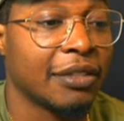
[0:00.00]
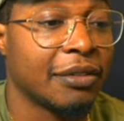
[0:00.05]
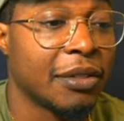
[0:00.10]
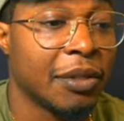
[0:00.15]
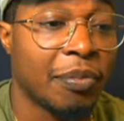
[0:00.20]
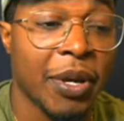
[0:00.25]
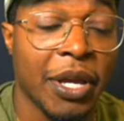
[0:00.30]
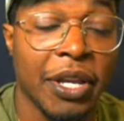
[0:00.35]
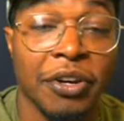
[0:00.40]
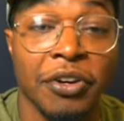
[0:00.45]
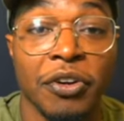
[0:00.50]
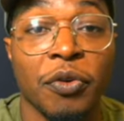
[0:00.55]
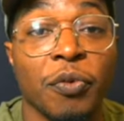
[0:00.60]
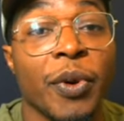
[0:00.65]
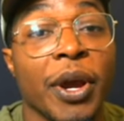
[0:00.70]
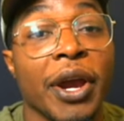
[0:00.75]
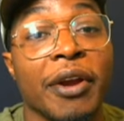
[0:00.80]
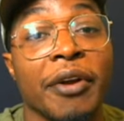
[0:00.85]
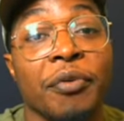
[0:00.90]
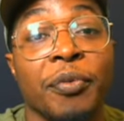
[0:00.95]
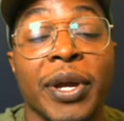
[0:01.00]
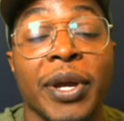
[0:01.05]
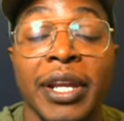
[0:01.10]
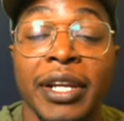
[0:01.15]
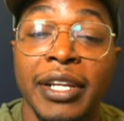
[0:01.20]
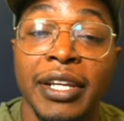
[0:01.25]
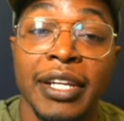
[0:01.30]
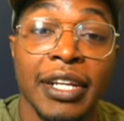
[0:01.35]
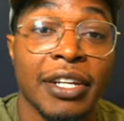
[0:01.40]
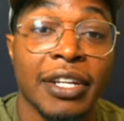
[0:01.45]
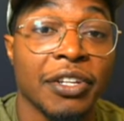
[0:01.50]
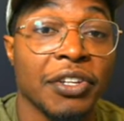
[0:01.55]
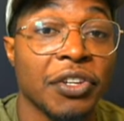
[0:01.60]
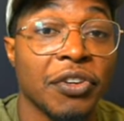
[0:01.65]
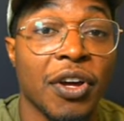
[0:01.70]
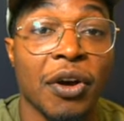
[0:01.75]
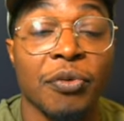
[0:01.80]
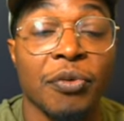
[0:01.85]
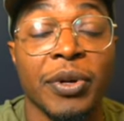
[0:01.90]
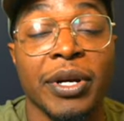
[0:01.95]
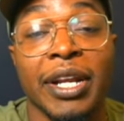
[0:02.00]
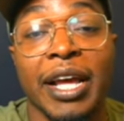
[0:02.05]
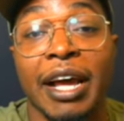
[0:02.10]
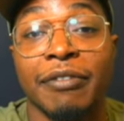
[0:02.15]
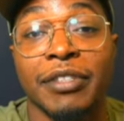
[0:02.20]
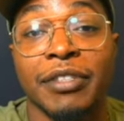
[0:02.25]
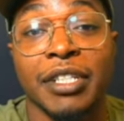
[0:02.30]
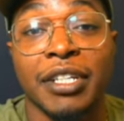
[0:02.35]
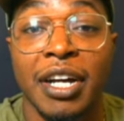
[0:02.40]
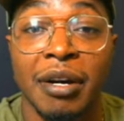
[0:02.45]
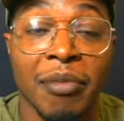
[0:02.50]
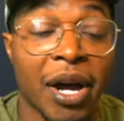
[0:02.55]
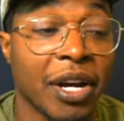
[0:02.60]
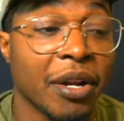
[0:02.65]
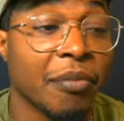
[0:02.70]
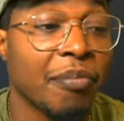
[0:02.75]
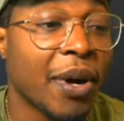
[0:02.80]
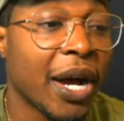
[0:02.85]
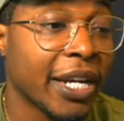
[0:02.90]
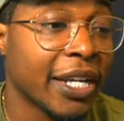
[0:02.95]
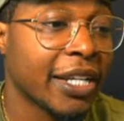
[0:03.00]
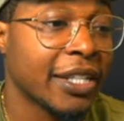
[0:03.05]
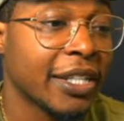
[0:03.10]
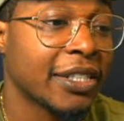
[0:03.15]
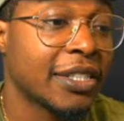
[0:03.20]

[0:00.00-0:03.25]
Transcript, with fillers: depending on where it went, you know, I wouldn't have to come out of pocket